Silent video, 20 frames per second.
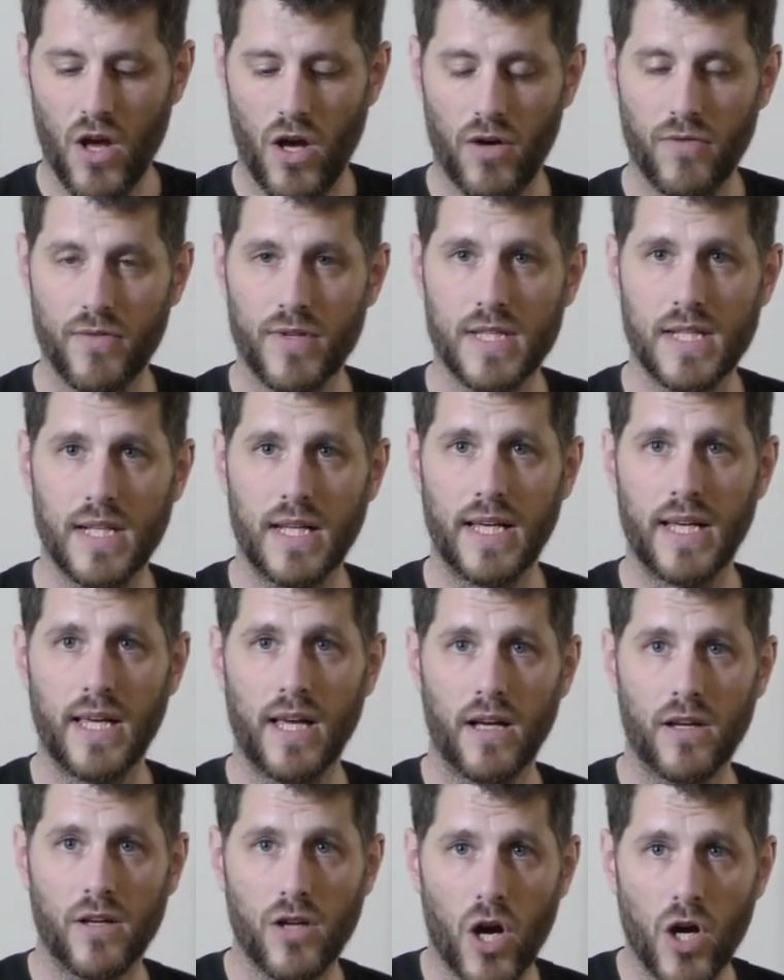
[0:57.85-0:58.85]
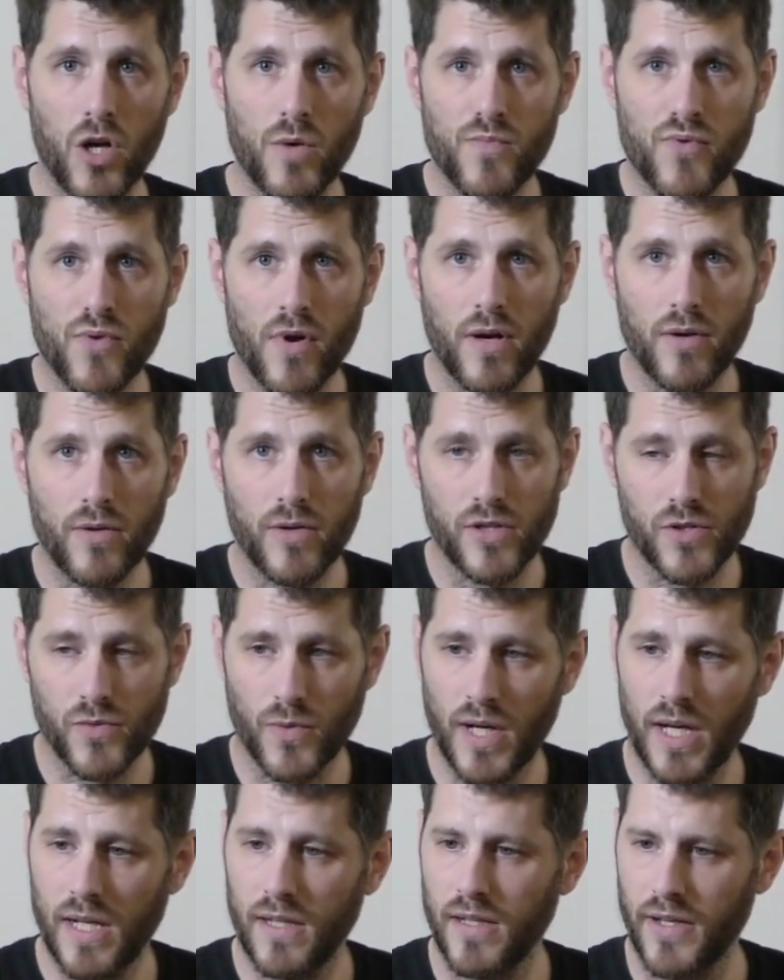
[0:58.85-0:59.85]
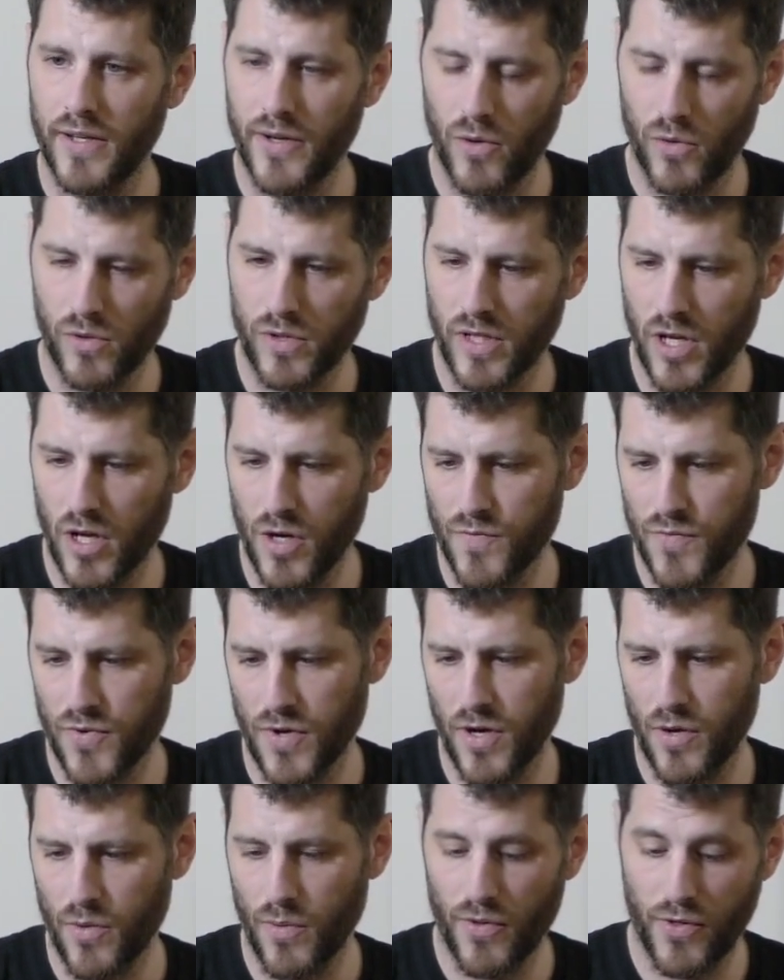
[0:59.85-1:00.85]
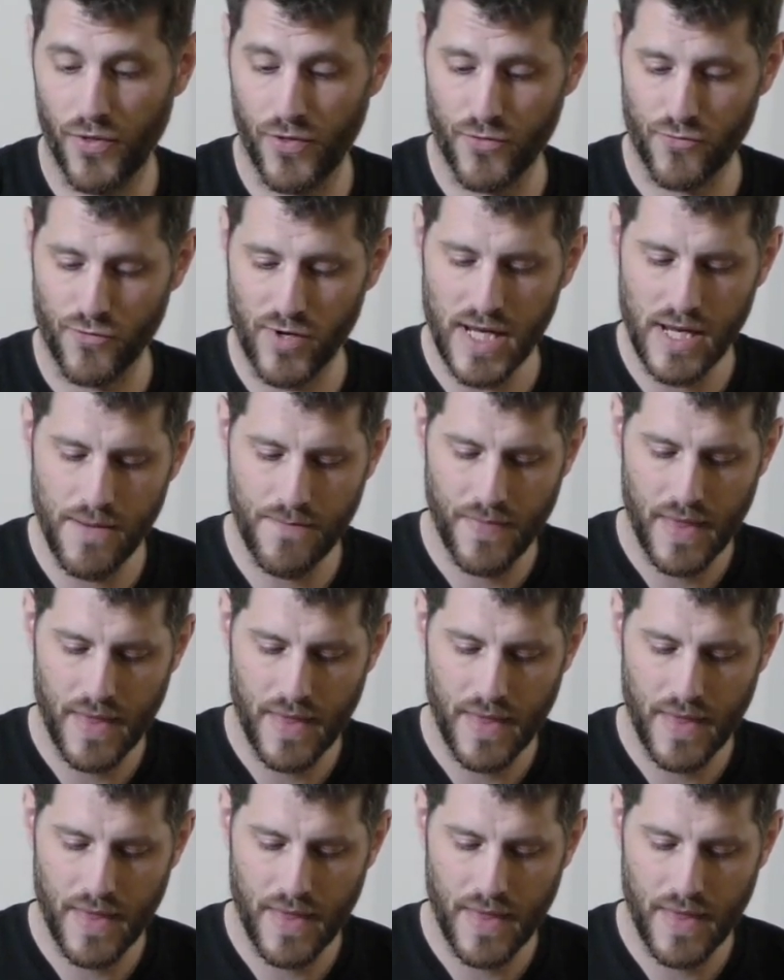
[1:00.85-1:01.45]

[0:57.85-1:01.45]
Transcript: Obviously a GoPro as well, an old GoPro 3,